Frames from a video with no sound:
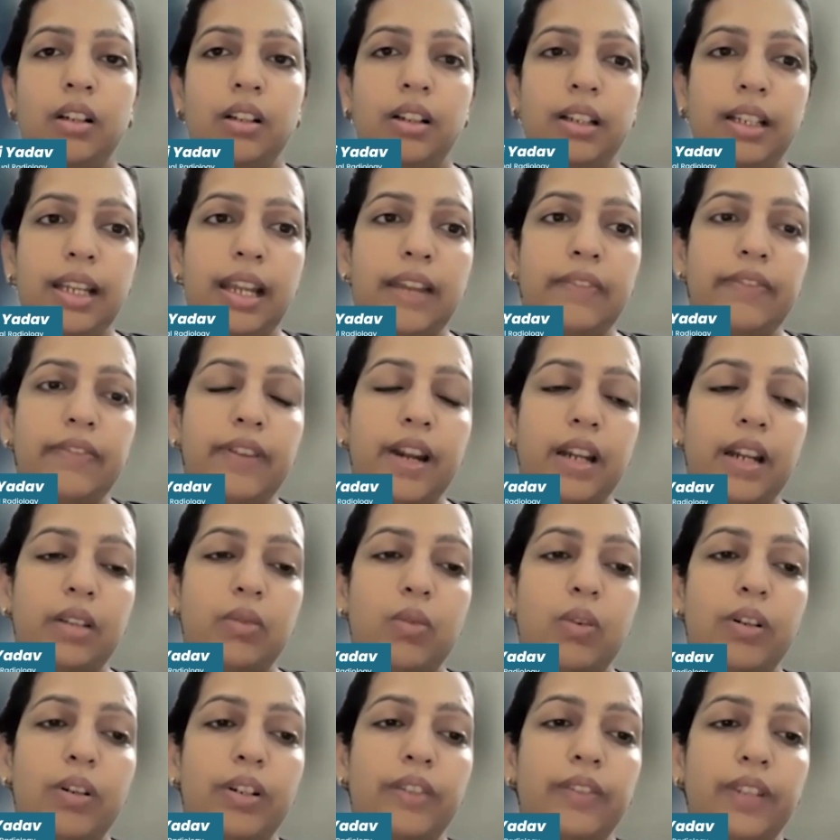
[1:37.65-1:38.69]
Again,
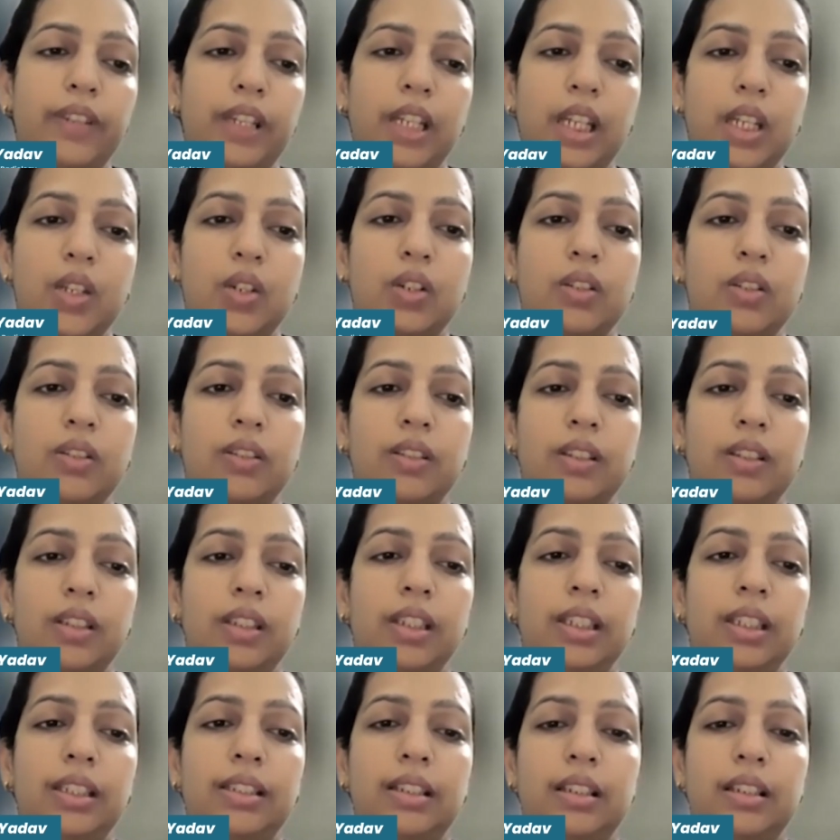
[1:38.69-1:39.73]
fat quantification,
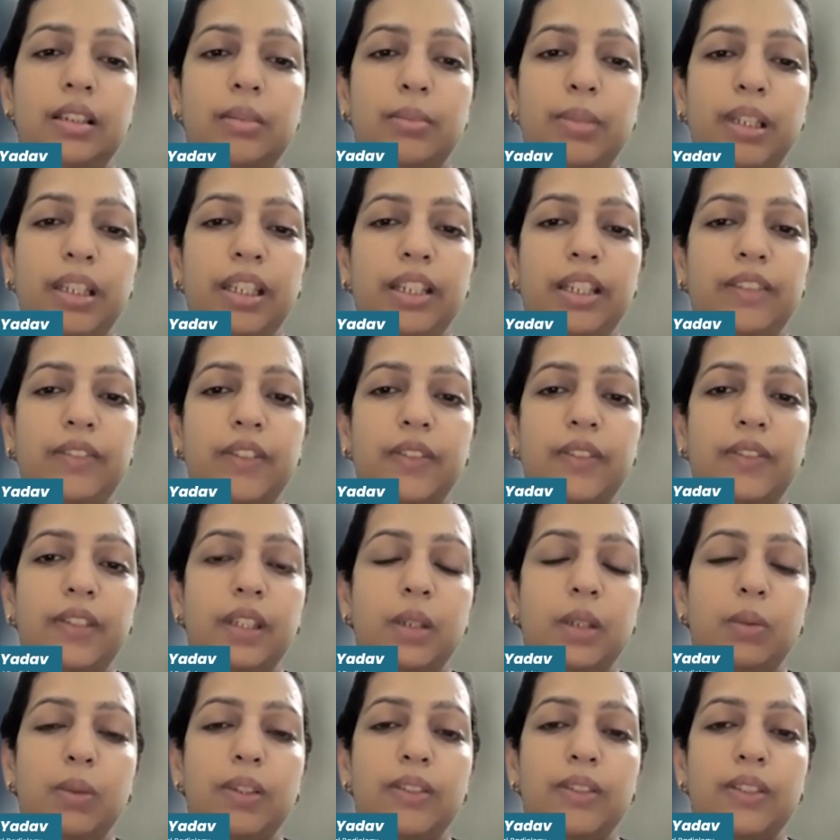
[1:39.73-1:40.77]
these are the PDFF
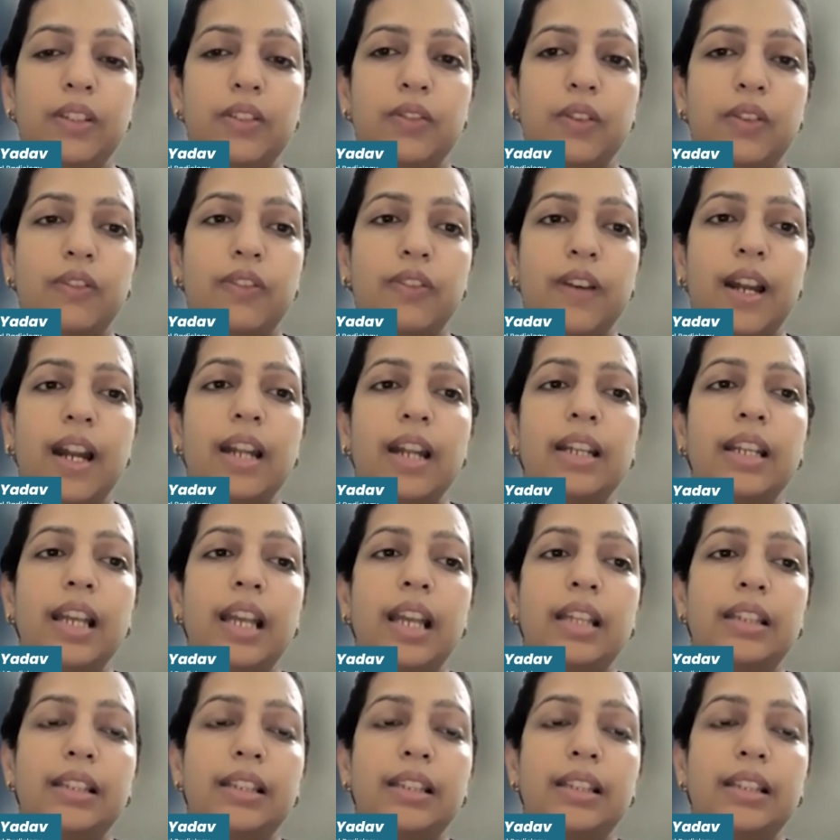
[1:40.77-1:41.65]
sequences for fat,